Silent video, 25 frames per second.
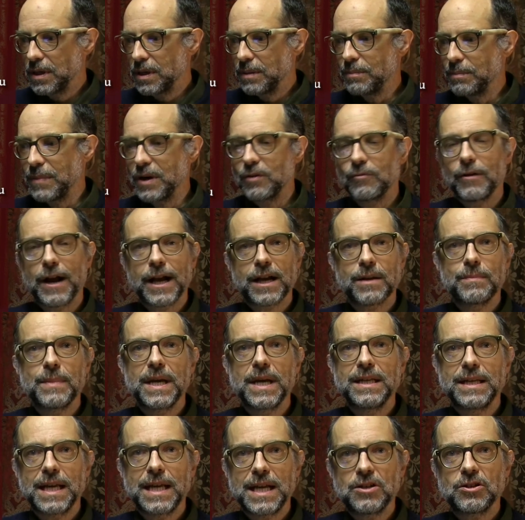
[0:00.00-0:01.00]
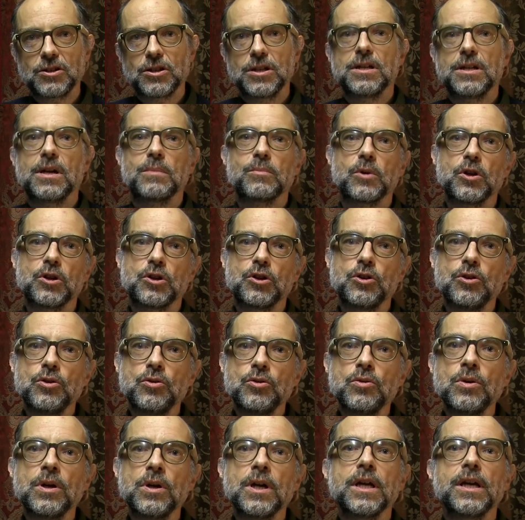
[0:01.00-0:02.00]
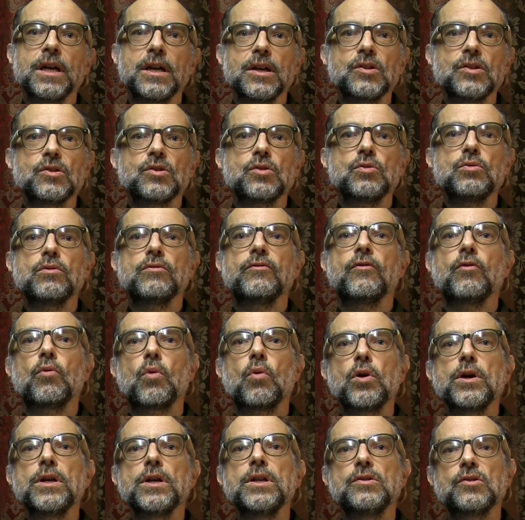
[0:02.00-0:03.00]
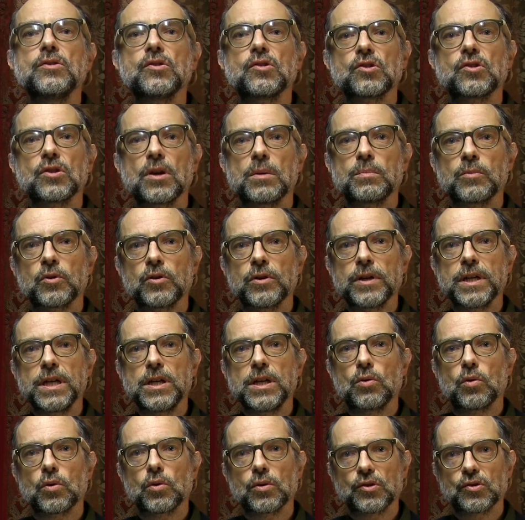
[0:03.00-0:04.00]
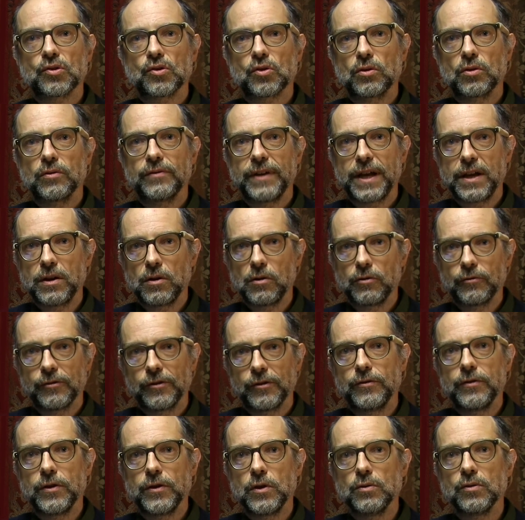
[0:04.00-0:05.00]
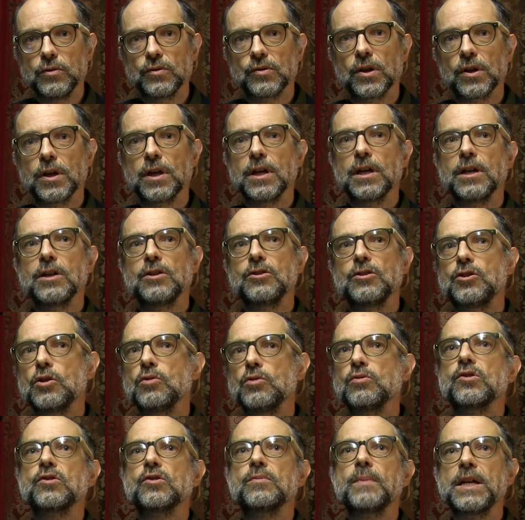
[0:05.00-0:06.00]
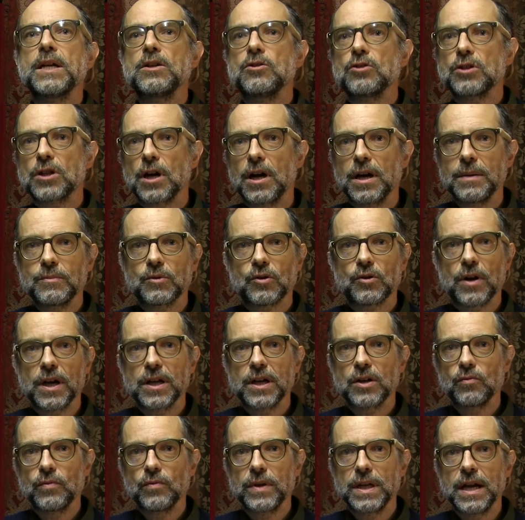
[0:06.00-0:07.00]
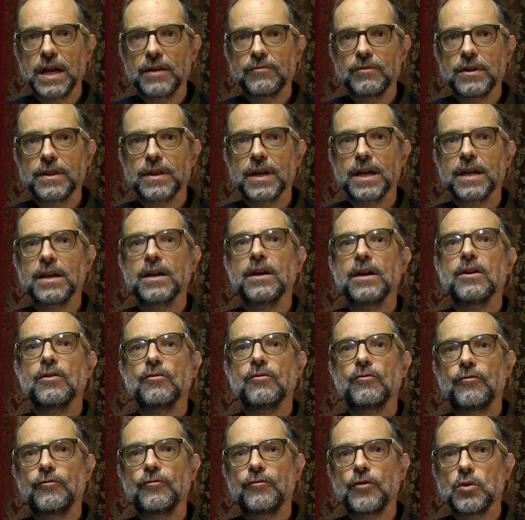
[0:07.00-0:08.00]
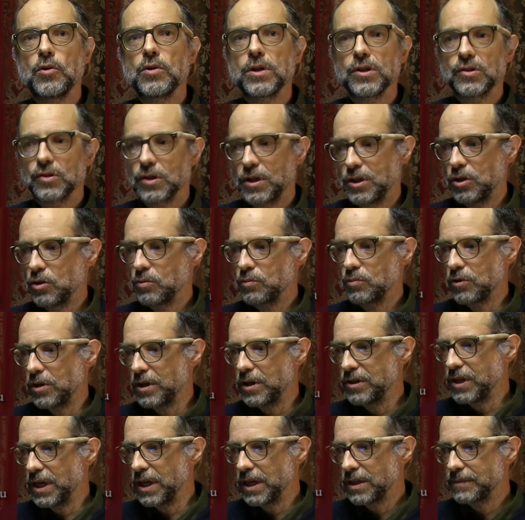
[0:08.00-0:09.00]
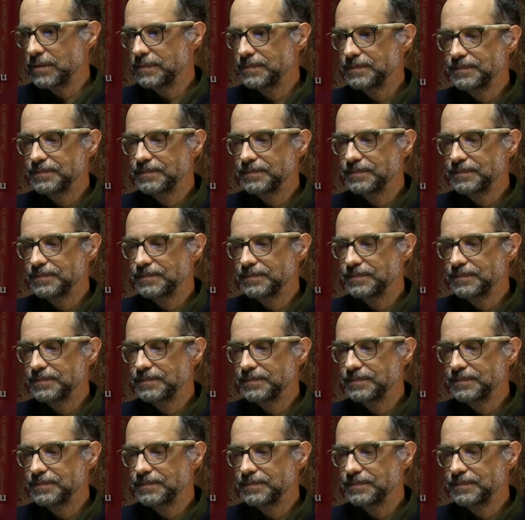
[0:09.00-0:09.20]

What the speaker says: My recommendation number 2 is to avoid summary or survey overviews. Don't spend your time trying to read everything. Focus on your project.